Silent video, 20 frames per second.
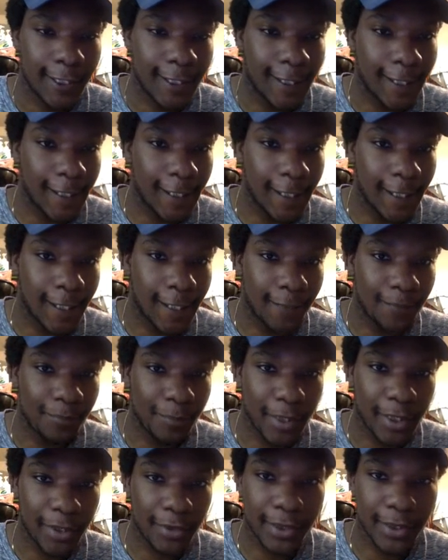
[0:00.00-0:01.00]
Um,
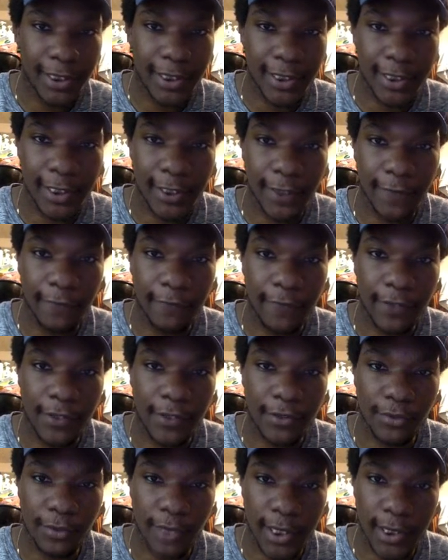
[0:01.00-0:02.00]
and you can see the
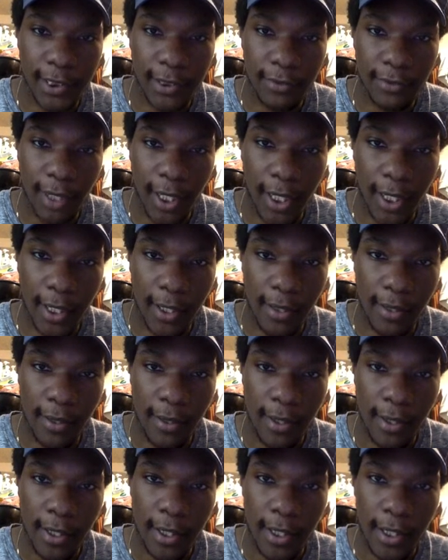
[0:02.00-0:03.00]
finished races right here.
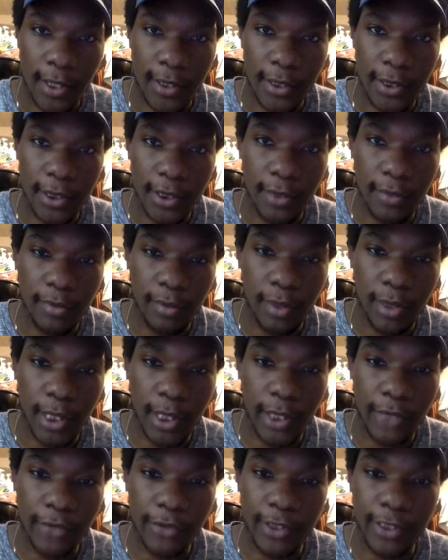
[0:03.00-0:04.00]
You see
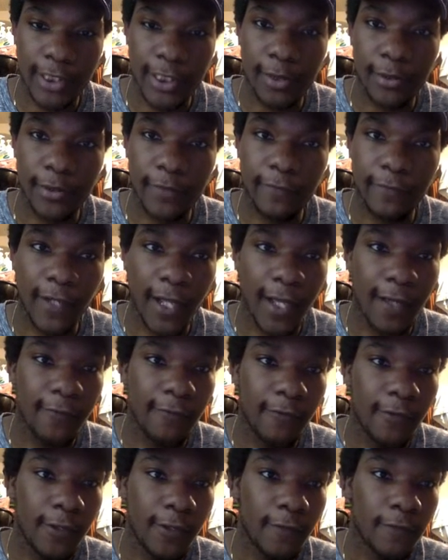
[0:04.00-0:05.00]
175
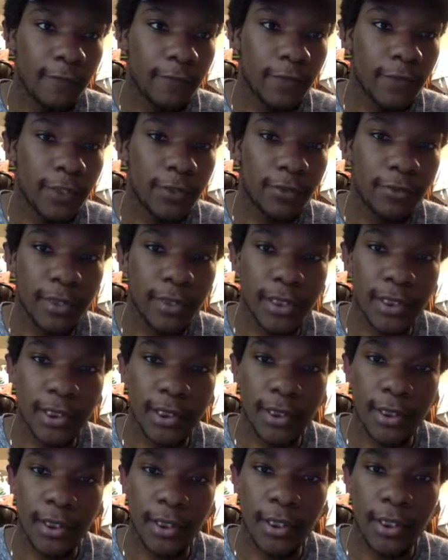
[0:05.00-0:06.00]

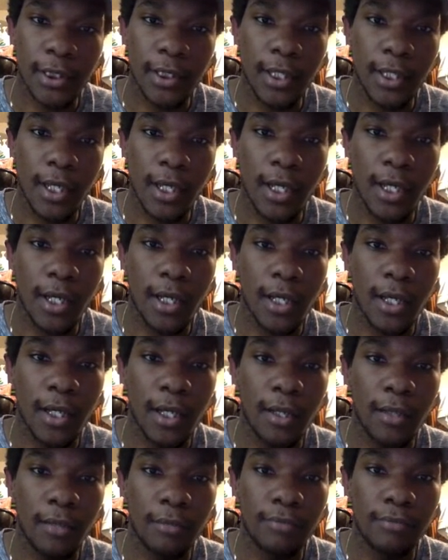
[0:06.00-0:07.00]
Vigorus uh,
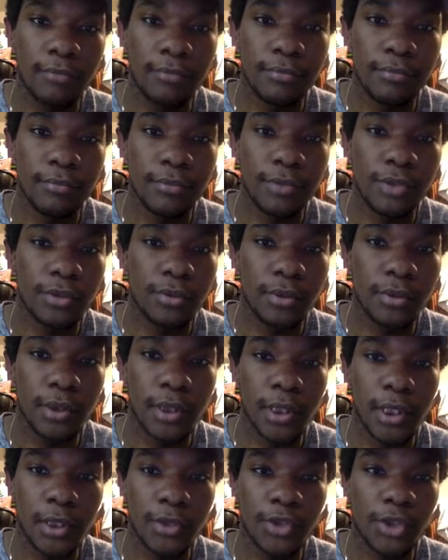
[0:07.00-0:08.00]

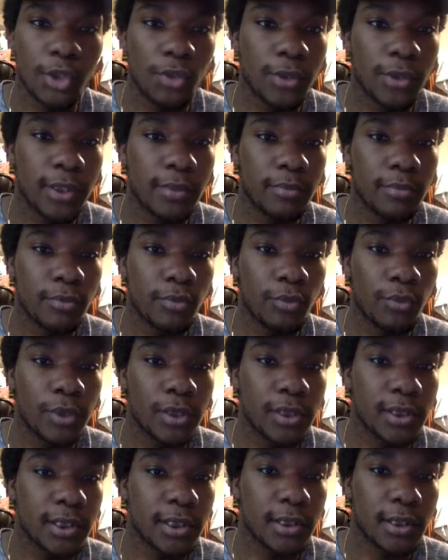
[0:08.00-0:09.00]
uh, token
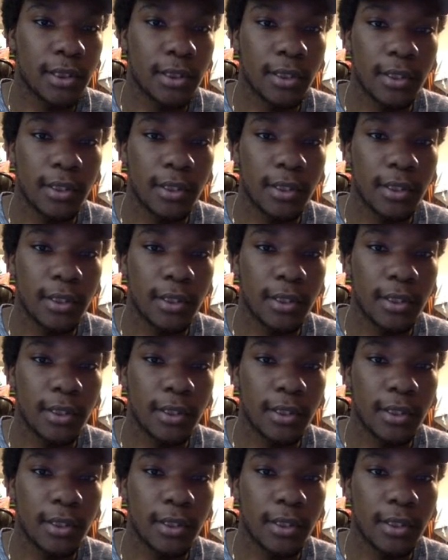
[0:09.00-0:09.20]
was